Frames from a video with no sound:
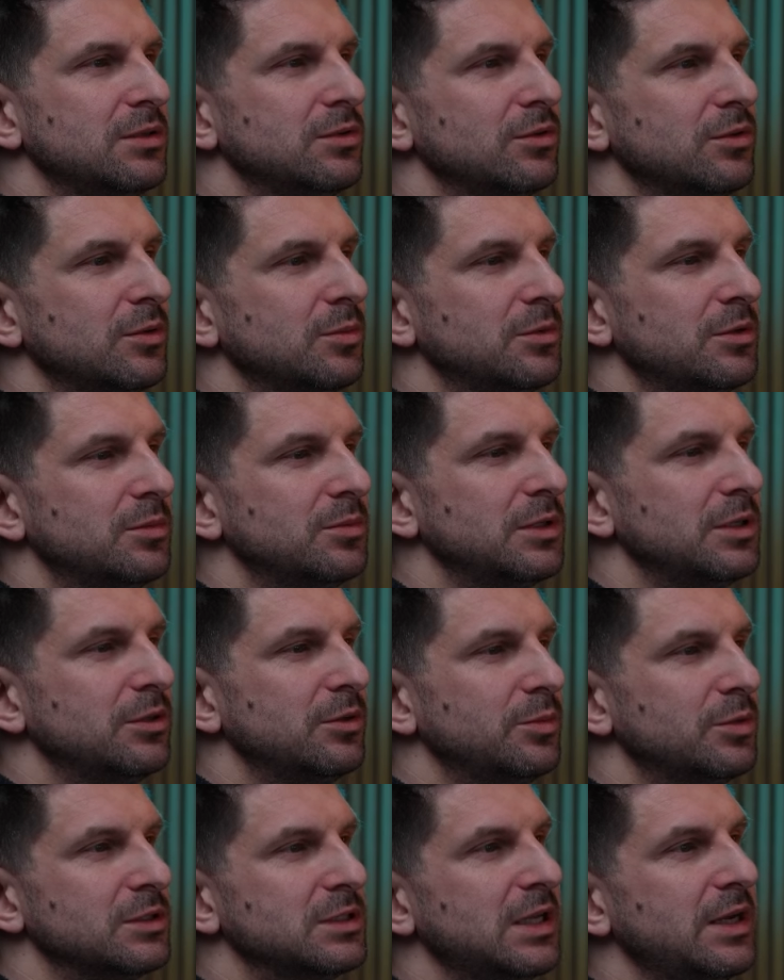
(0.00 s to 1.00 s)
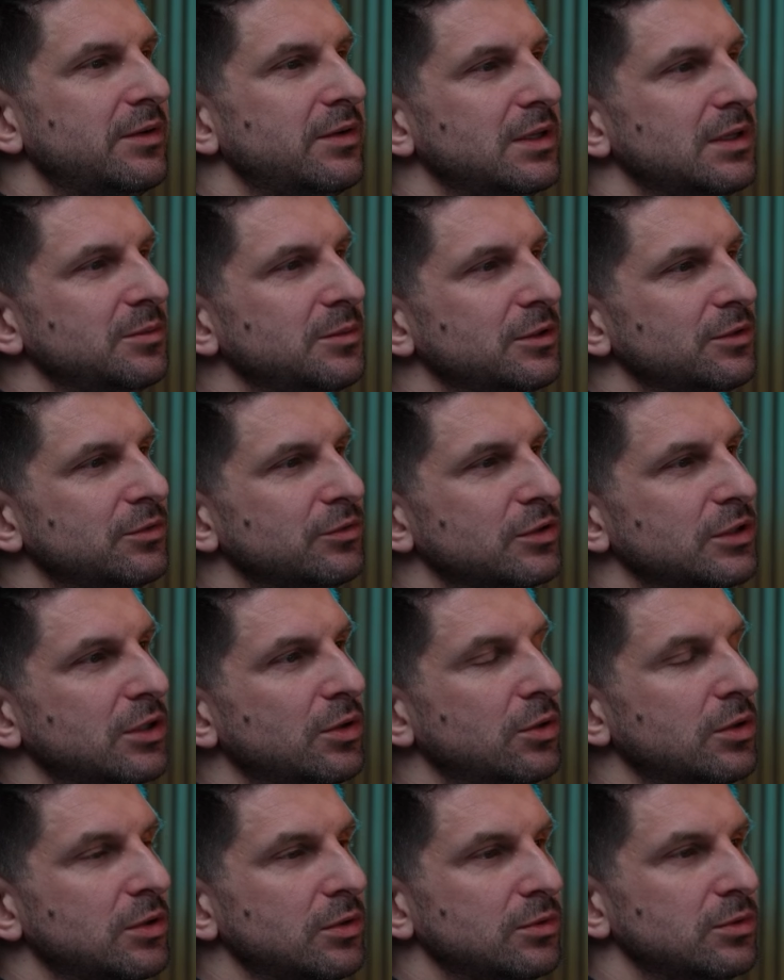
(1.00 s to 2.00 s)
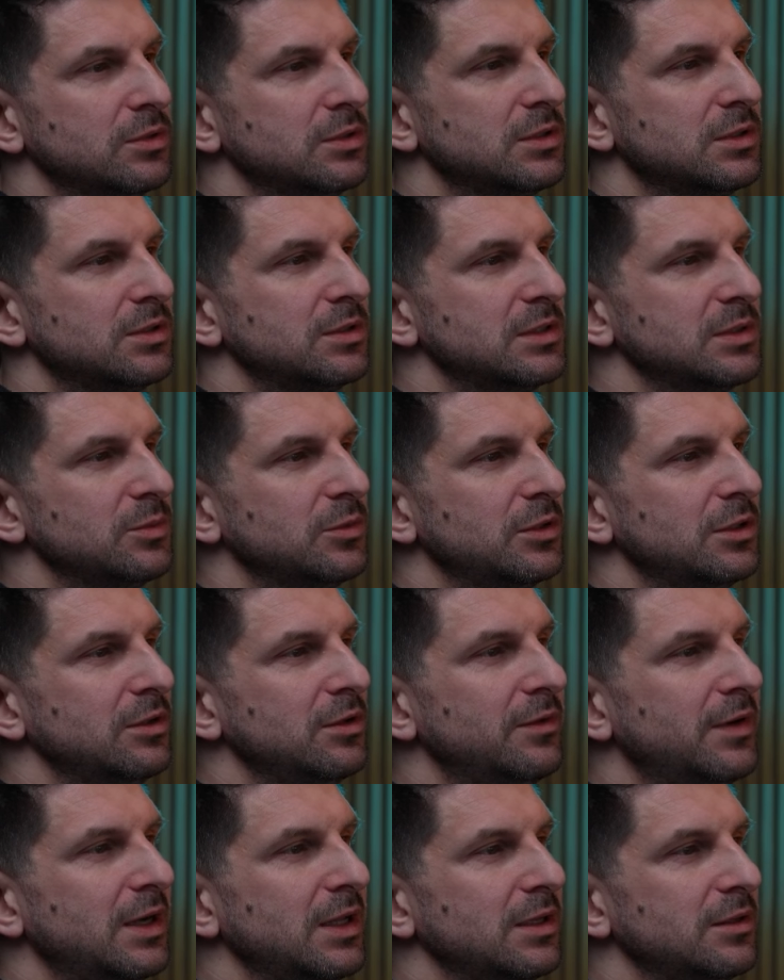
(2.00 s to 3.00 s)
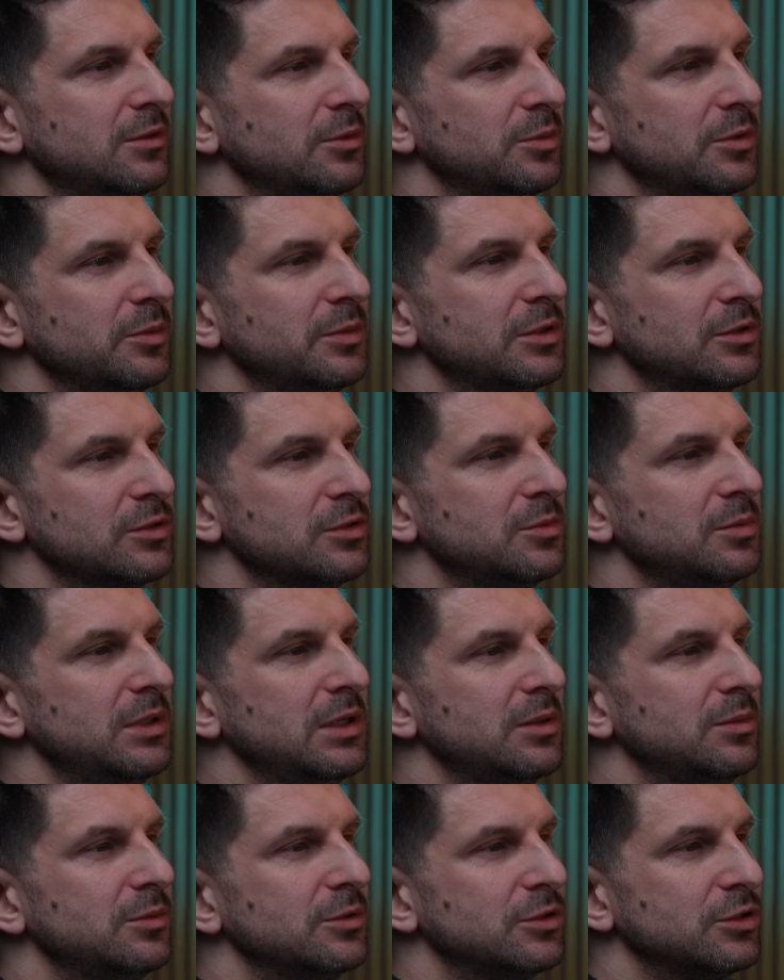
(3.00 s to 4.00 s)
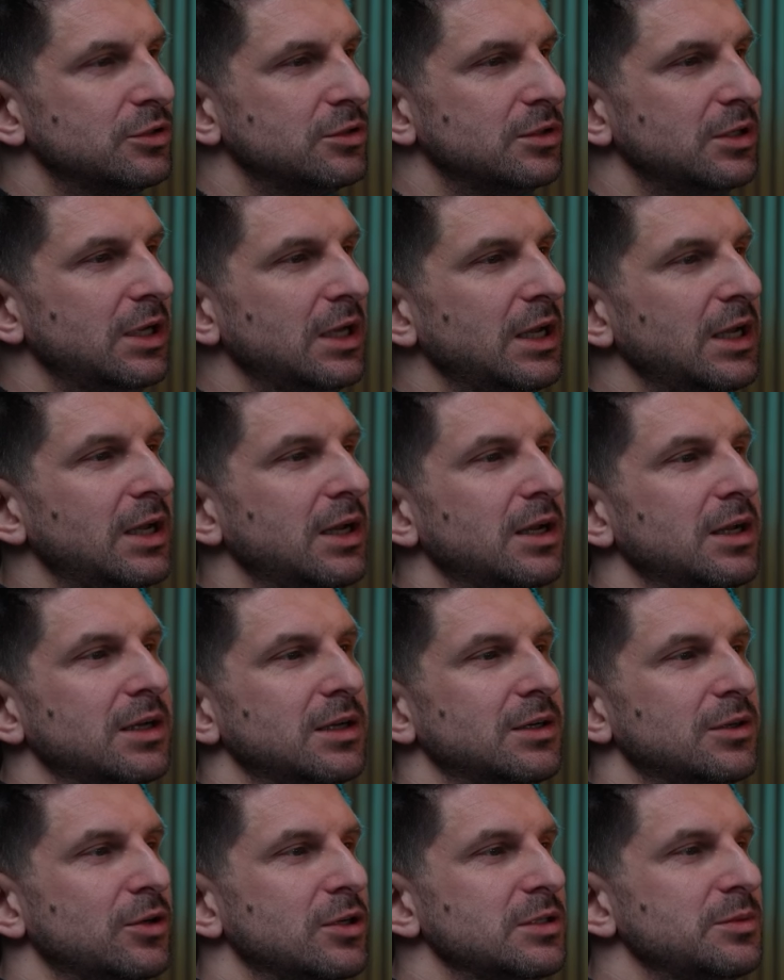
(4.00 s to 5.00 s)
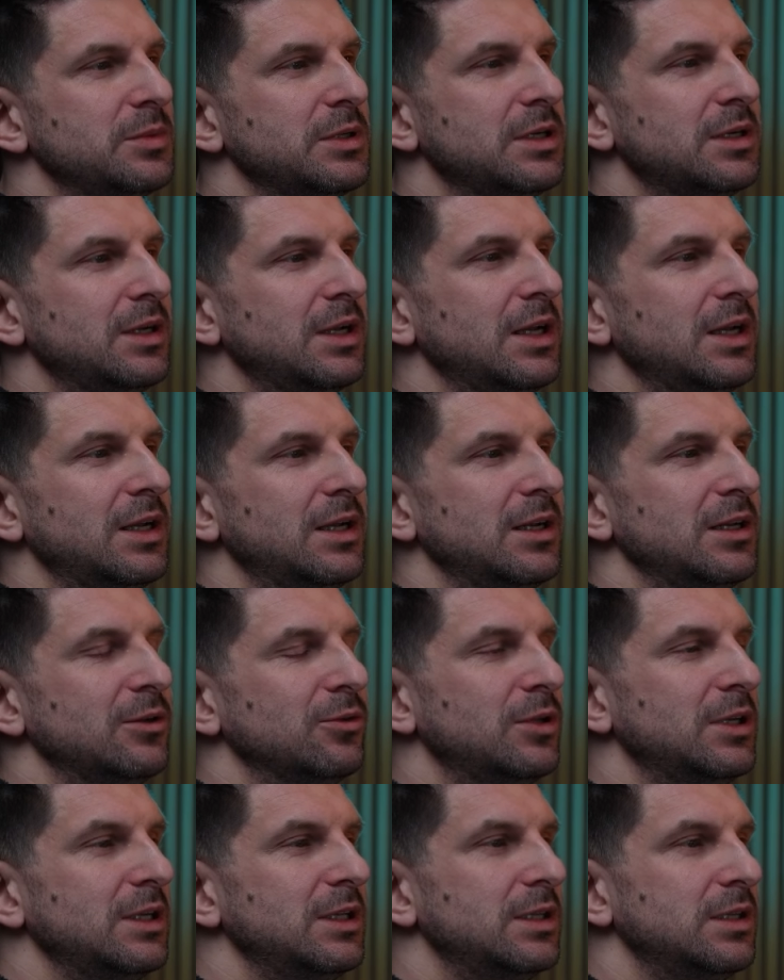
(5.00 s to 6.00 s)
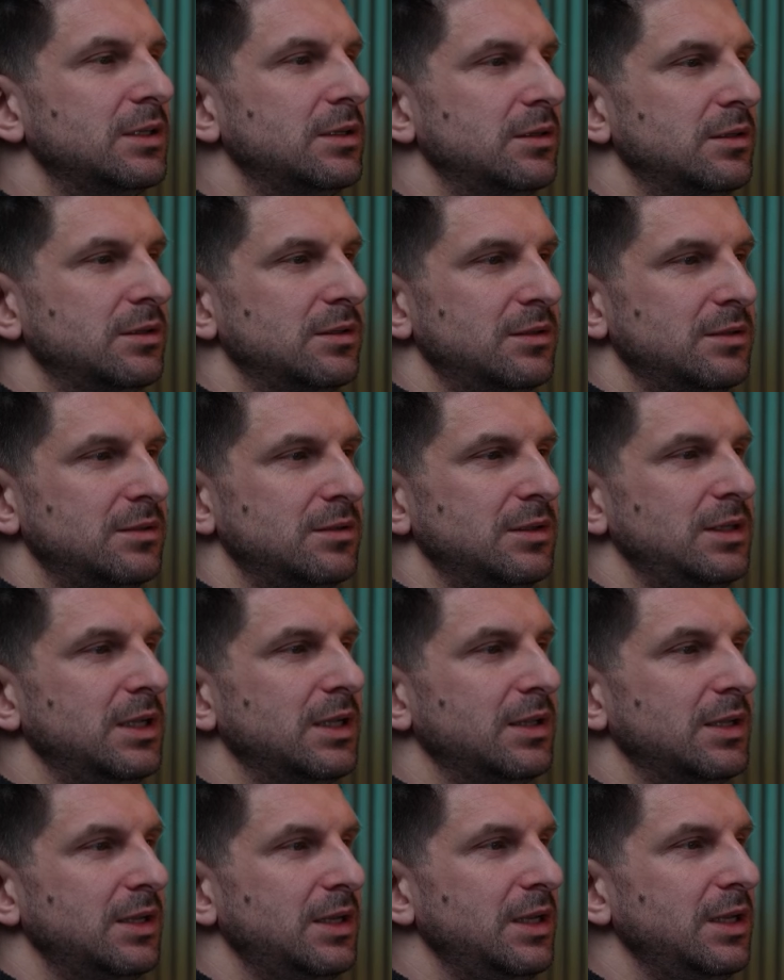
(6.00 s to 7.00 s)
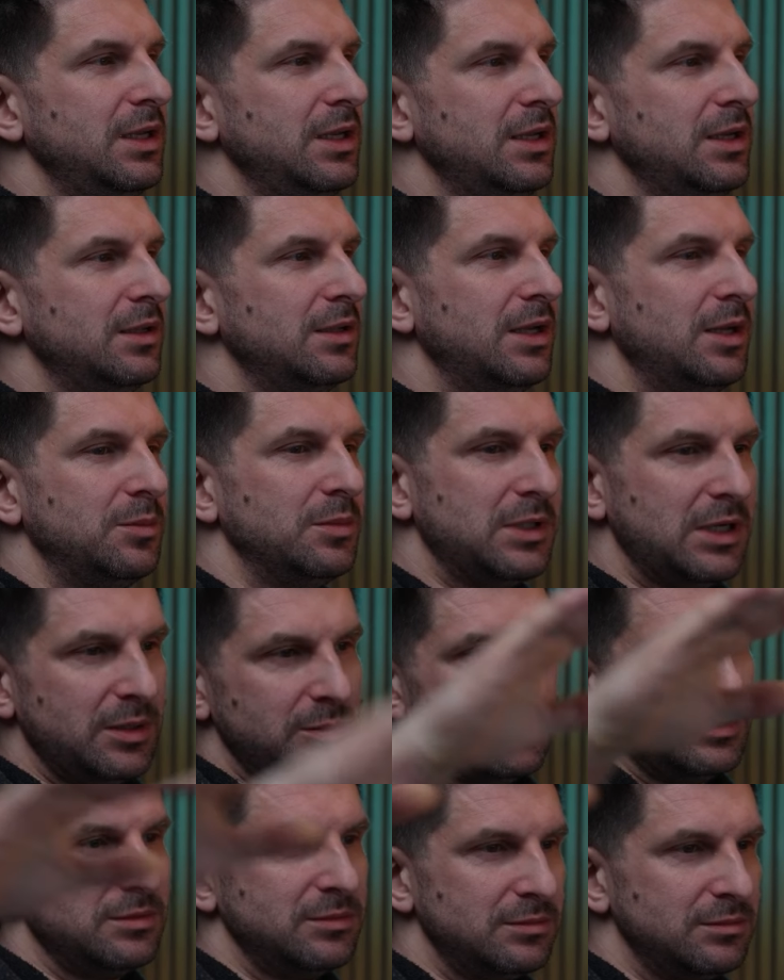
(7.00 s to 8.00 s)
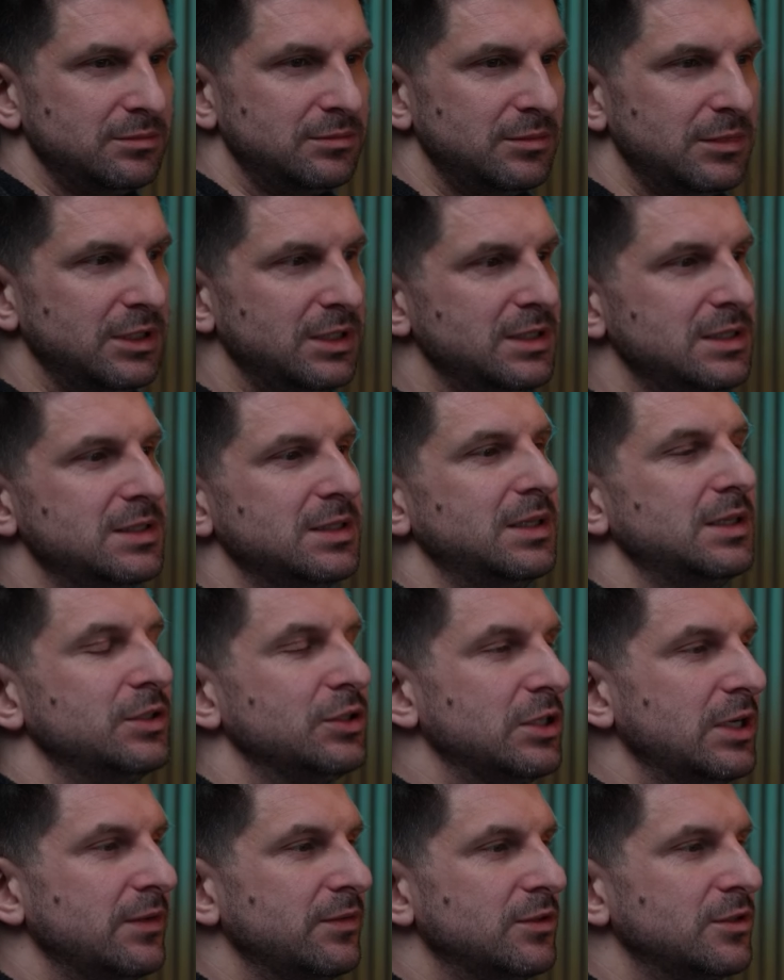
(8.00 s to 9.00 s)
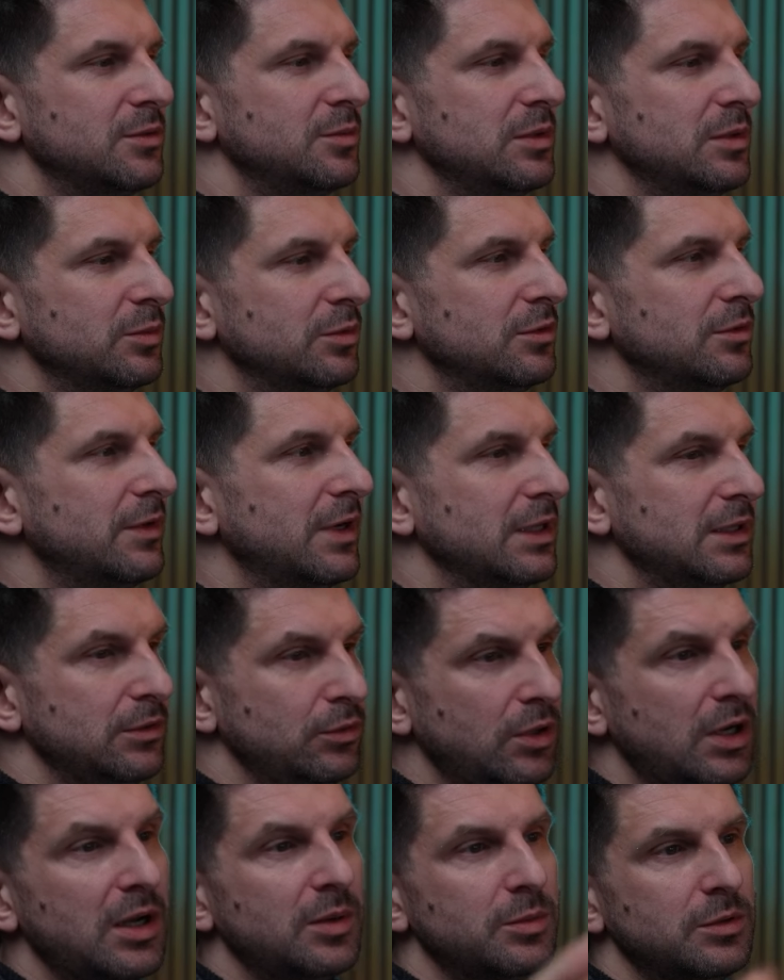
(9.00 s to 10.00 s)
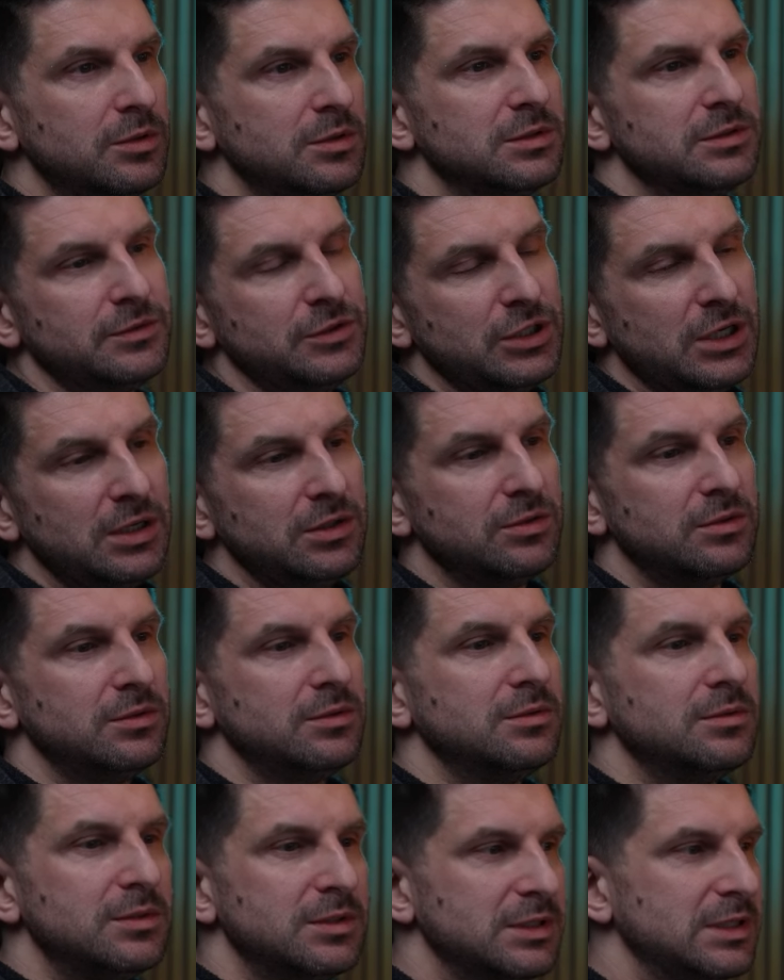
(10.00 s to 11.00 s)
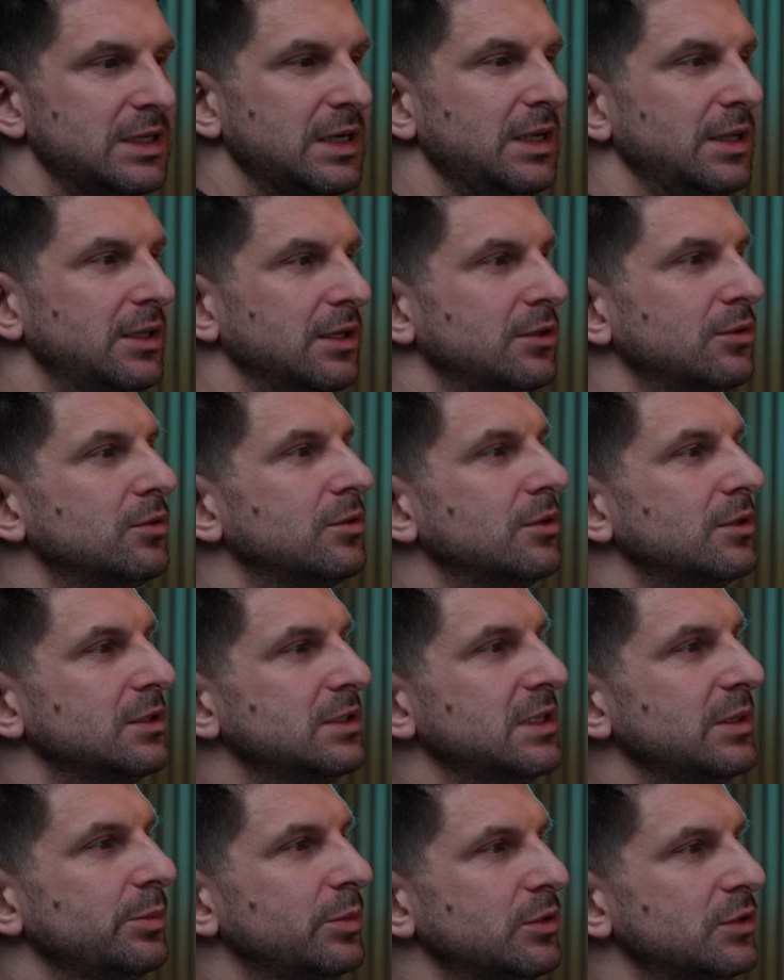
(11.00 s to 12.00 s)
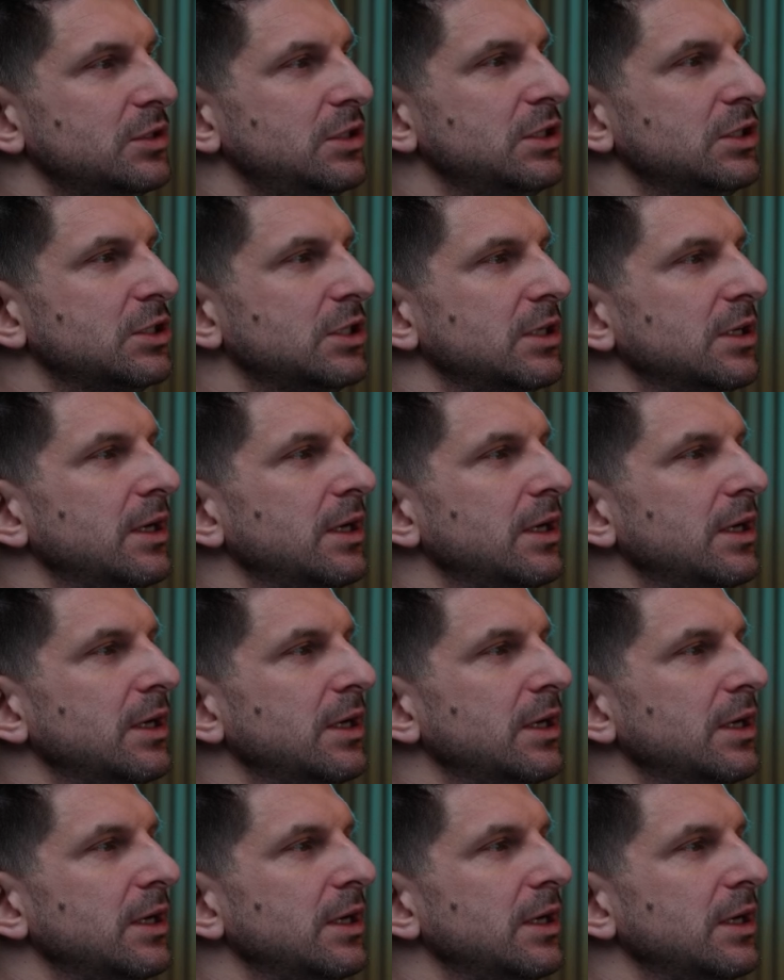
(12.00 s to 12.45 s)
So we placed it, and we also modeled a mountain here. This means we understand that the size of a person is like this, and we need to build some kind of landscape for ourselves. Well, or of course with architecture, it's easier